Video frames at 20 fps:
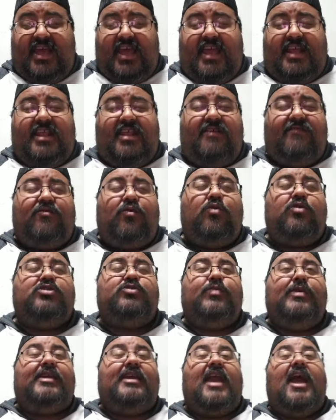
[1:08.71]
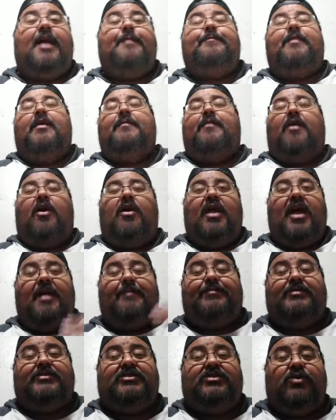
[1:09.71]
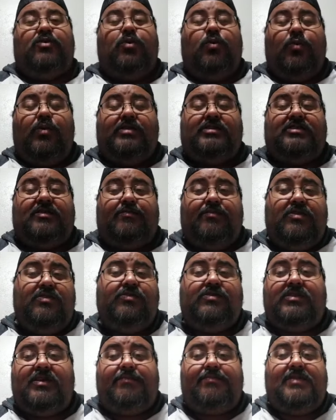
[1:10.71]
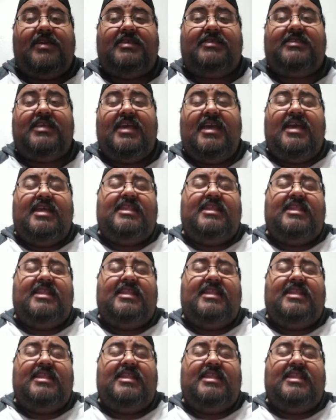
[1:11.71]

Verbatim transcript: And then, of course, we cap up our episode with some news updates